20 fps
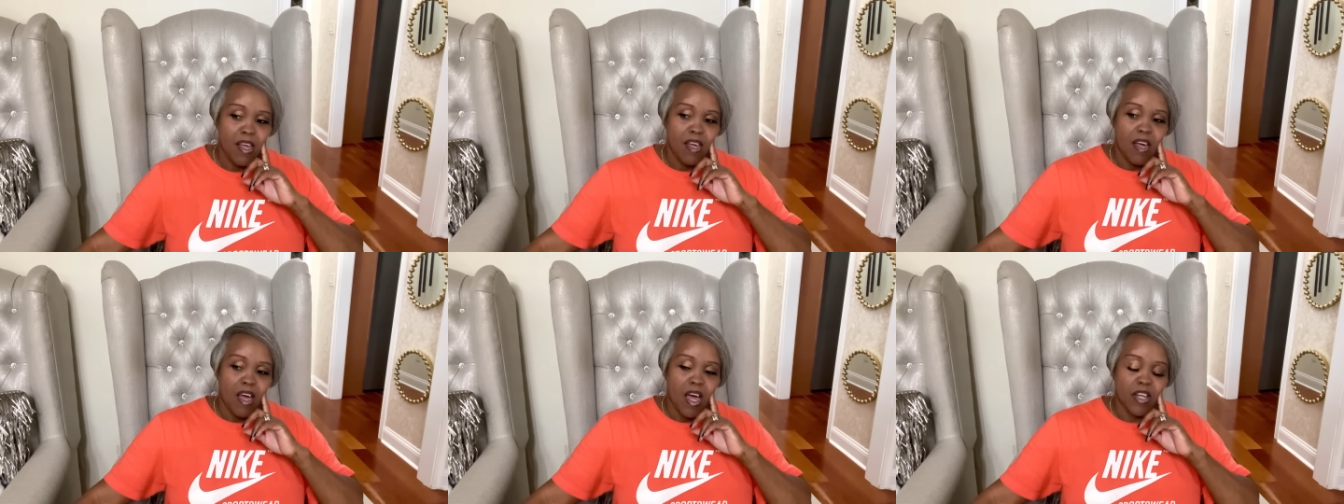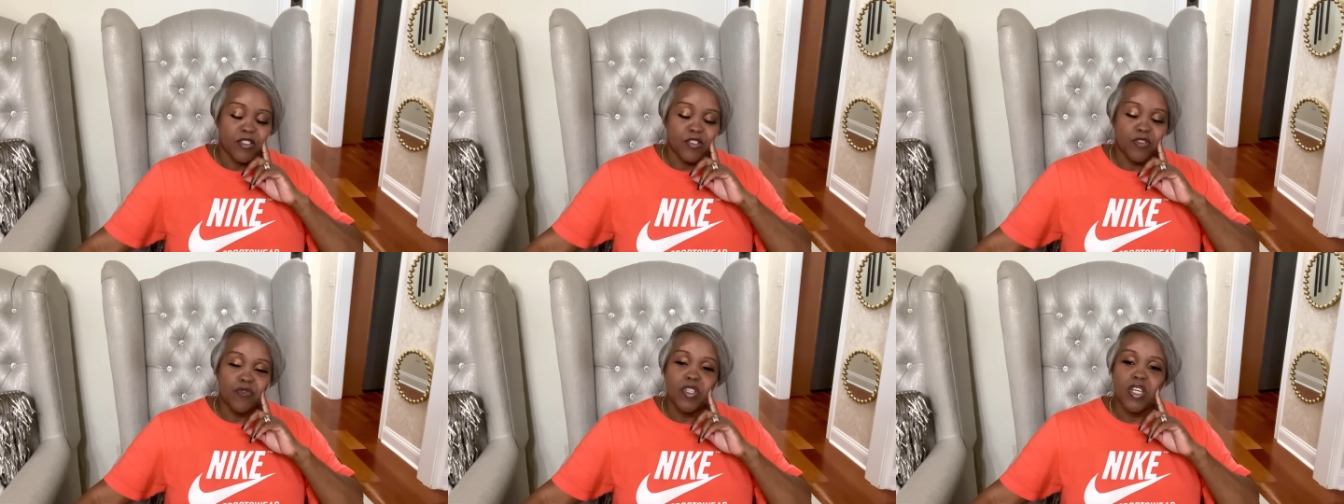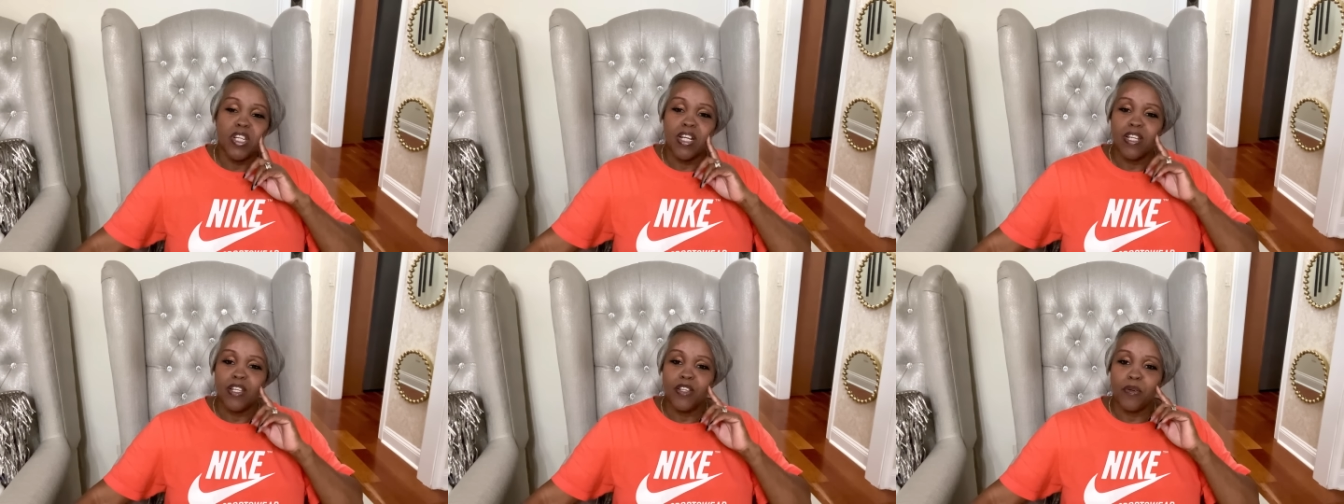I do
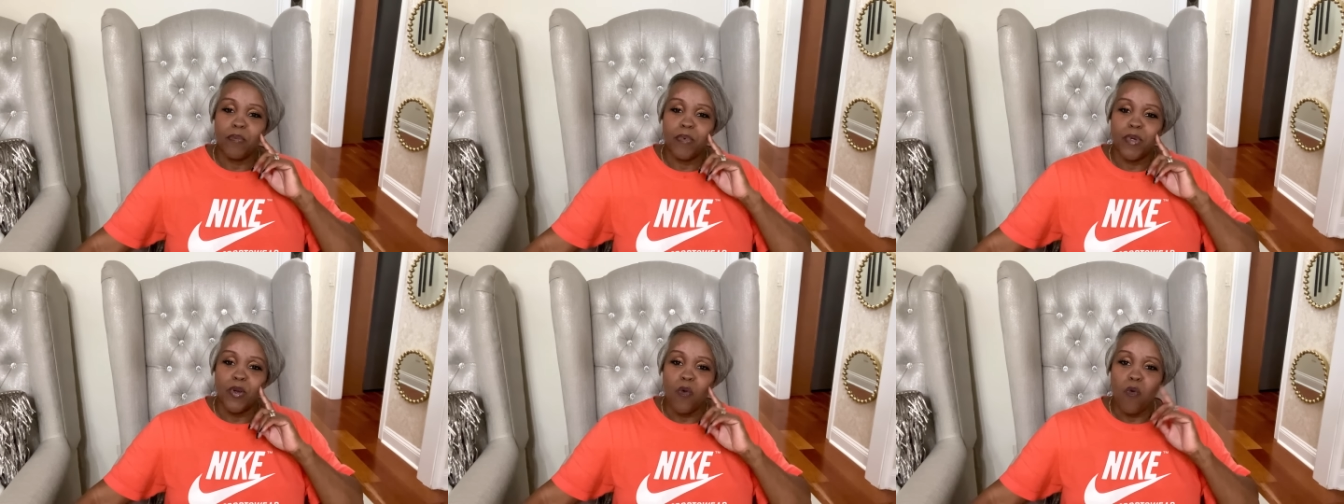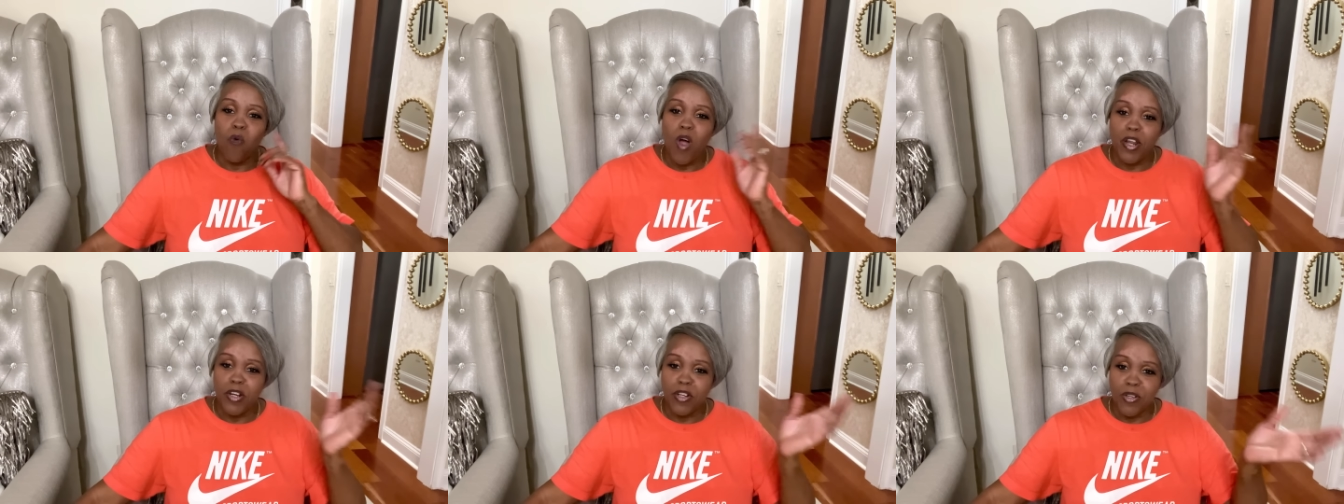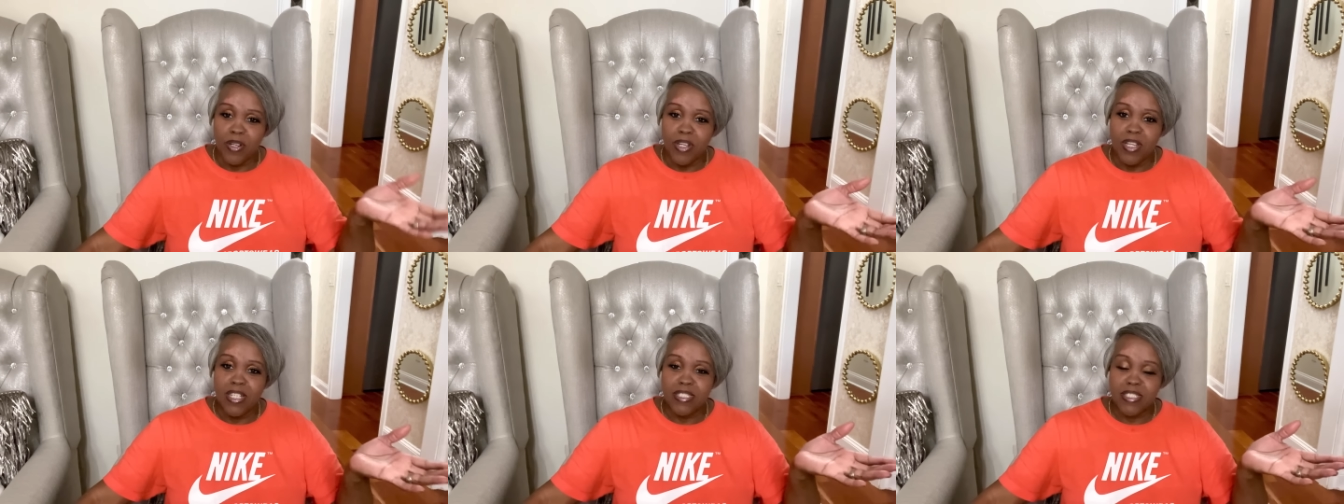get a little bit of
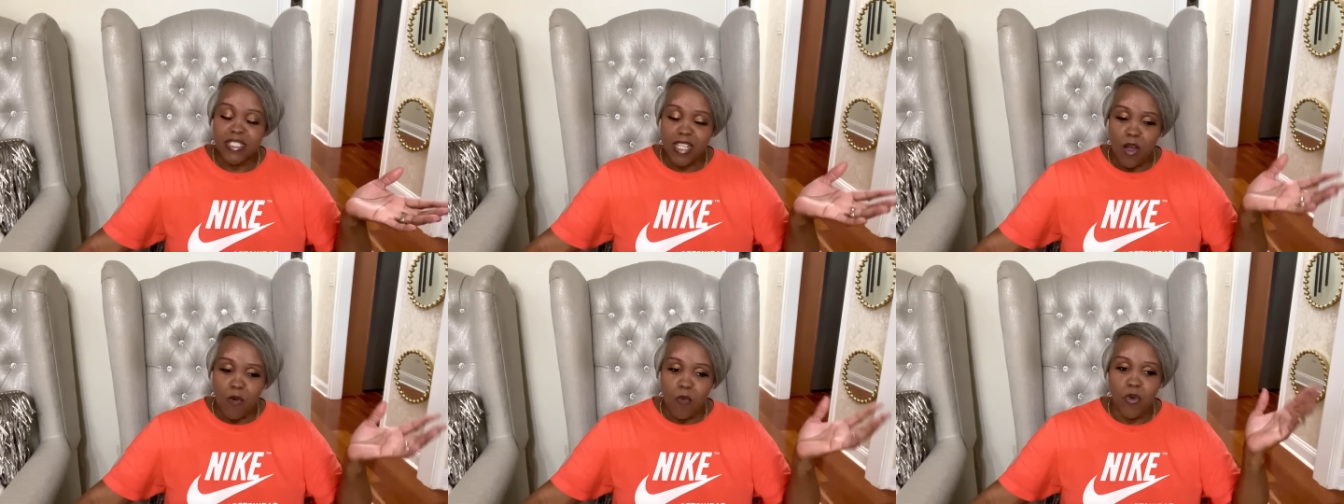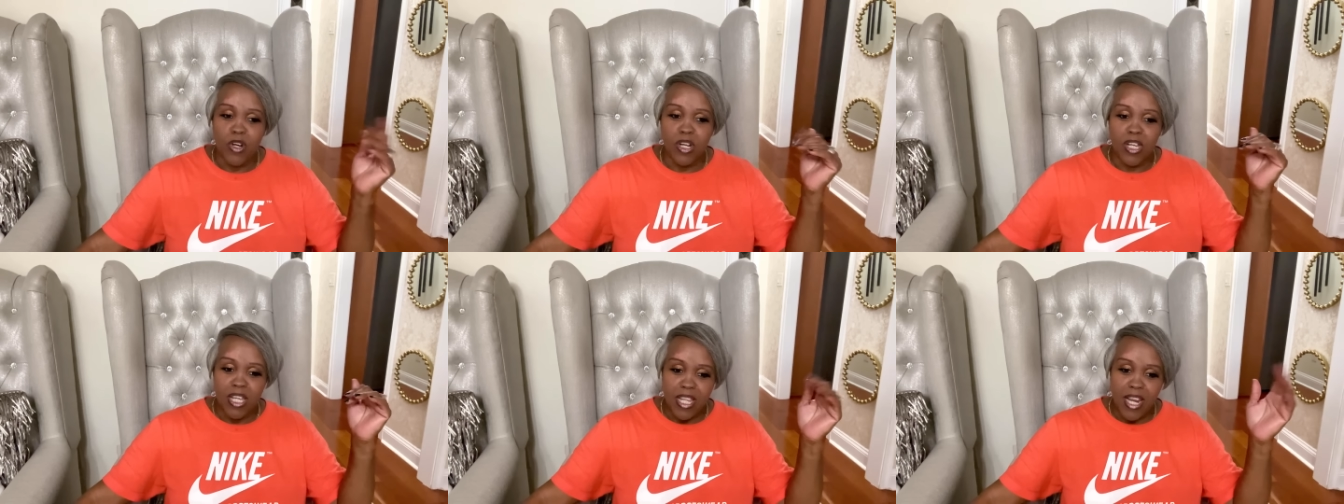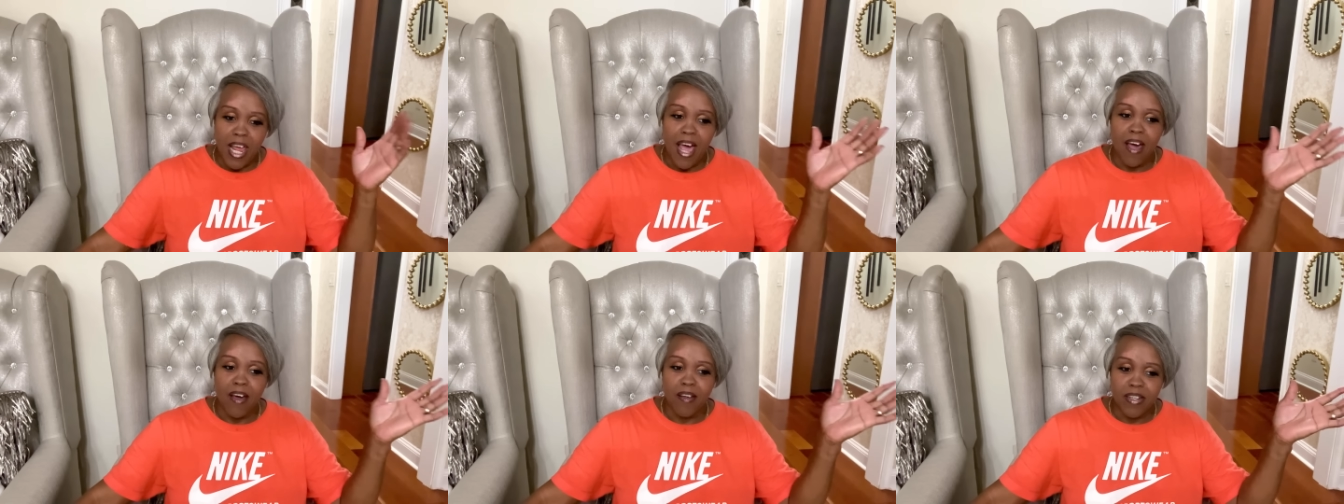wanderlust and I want to get
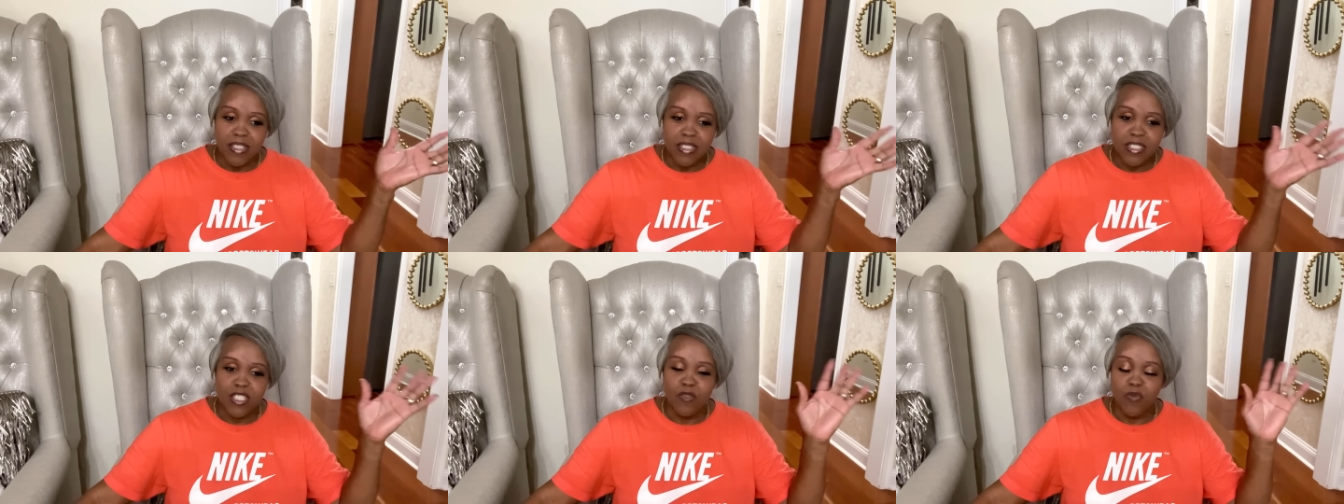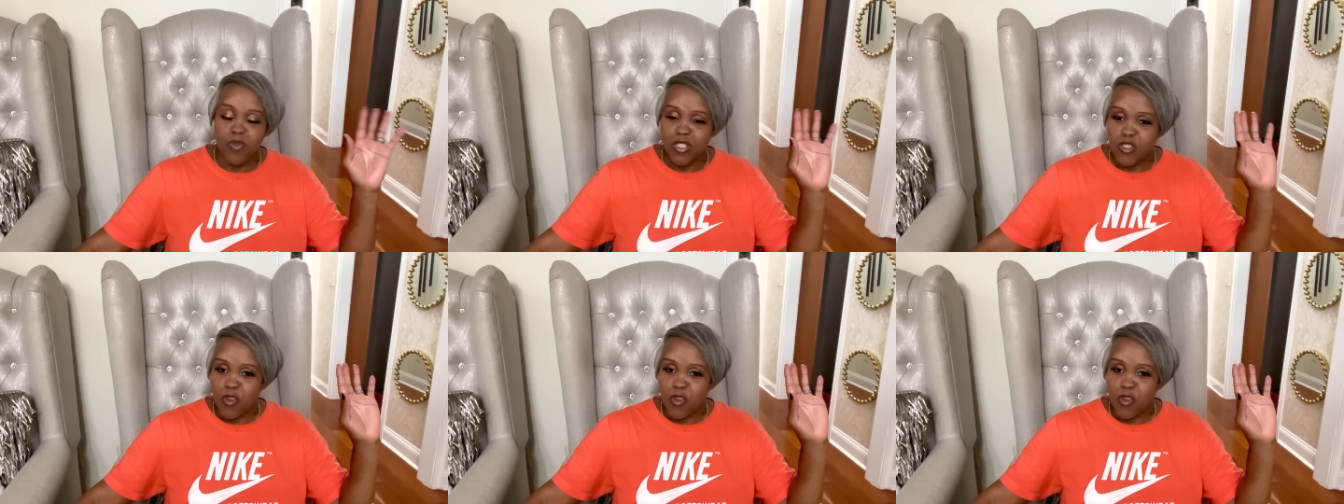out and see what's